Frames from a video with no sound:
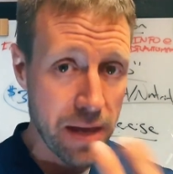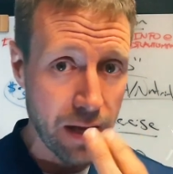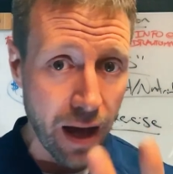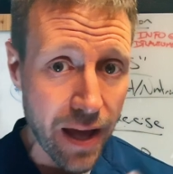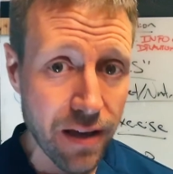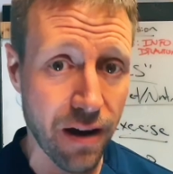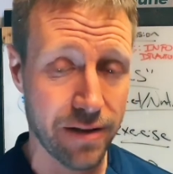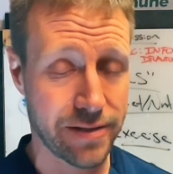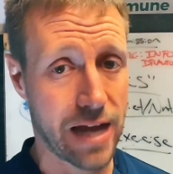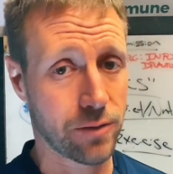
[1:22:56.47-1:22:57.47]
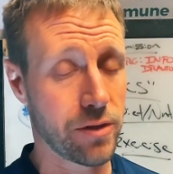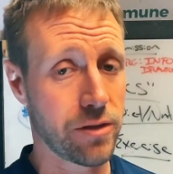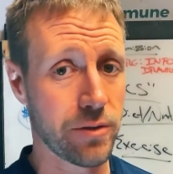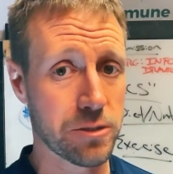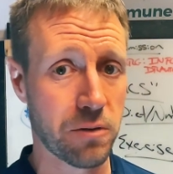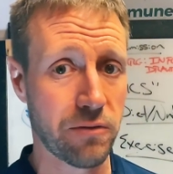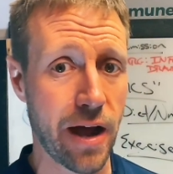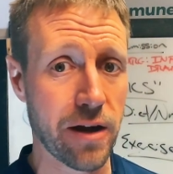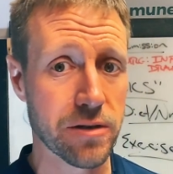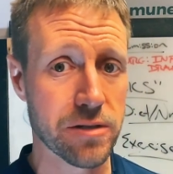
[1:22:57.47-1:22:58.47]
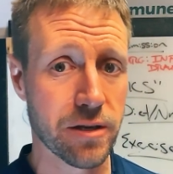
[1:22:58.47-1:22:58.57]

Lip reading: eye contact with you as providers.